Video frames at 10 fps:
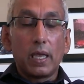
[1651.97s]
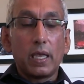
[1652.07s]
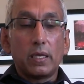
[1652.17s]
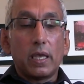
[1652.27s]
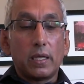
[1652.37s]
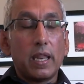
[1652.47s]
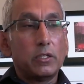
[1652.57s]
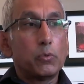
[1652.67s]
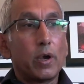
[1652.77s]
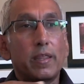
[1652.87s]
It, it, you know,
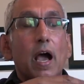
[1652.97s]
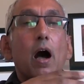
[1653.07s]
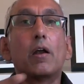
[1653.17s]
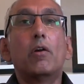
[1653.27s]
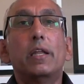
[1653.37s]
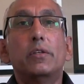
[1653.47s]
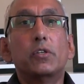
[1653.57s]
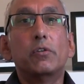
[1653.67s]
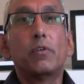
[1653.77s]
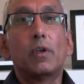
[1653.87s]
it's one of the
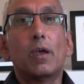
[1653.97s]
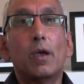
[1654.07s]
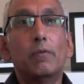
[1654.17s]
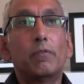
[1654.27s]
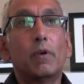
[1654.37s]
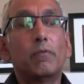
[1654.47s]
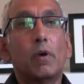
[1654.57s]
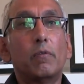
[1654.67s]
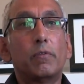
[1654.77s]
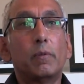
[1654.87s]
ironies of, of, of,
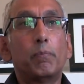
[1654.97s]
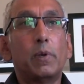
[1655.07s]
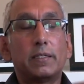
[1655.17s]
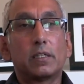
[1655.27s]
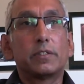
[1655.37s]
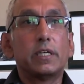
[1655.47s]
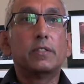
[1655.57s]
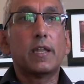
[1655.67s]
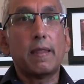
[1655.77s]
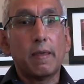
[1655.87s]
of the political scene
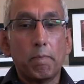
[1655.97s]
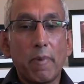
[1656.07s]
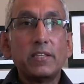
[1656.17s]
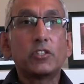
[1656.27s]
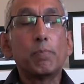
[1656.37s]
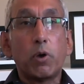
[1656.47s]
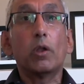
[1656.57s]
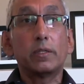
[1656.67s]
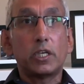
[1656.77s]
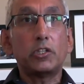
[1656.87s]
today, that mainstream
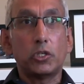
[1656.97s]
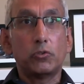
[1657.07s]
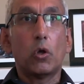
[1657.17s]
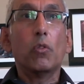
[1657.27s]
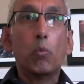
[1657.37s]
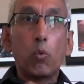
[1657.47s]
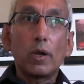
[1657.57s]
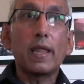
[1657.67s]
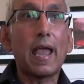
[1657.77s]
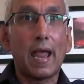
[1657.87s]
politicians, on the
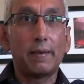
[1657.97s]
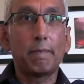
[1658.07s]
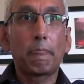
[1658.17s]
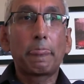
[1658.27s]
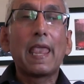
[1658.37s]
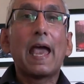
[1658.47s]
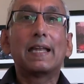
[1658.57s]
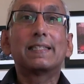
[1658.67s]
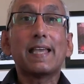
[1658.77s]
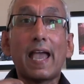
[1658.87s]
one hand,
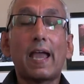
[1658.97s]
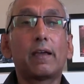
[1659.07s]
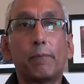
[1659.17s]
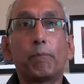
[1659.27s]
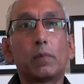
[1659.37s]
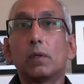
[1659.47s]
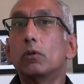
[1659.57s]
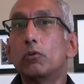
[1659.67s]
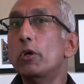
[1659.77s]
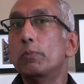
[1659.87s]
attack
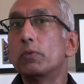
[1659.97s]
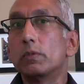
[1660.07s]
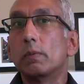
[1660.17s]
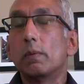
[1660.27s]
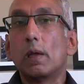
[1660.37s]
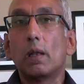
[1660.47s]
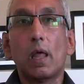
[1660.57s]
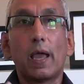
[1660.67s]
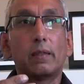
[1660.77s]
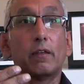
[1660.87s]
groups
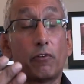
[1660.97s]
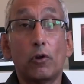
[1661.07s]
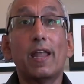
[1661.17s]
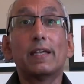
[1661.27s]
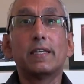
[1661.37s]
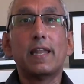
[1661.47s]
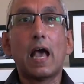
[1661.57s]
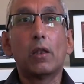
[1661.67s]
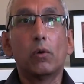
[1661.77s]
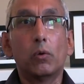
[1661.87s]
like the Front
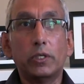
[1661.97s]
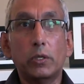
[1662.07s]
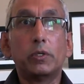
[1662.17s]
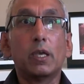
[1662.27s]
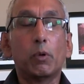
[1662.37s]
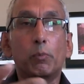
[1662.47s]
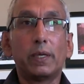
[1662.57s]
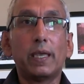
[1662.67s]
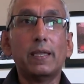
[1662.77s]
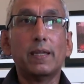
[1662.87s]
National or U KIP or
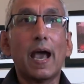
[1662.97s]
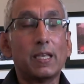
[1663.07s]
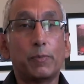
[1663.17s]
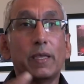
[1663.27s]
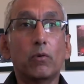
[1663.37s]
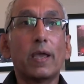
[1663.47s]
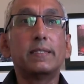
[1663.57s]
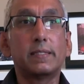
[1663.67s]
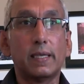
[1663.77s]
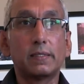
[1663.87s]
Pegida as being
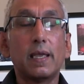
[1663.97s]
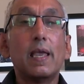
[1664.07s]
racist.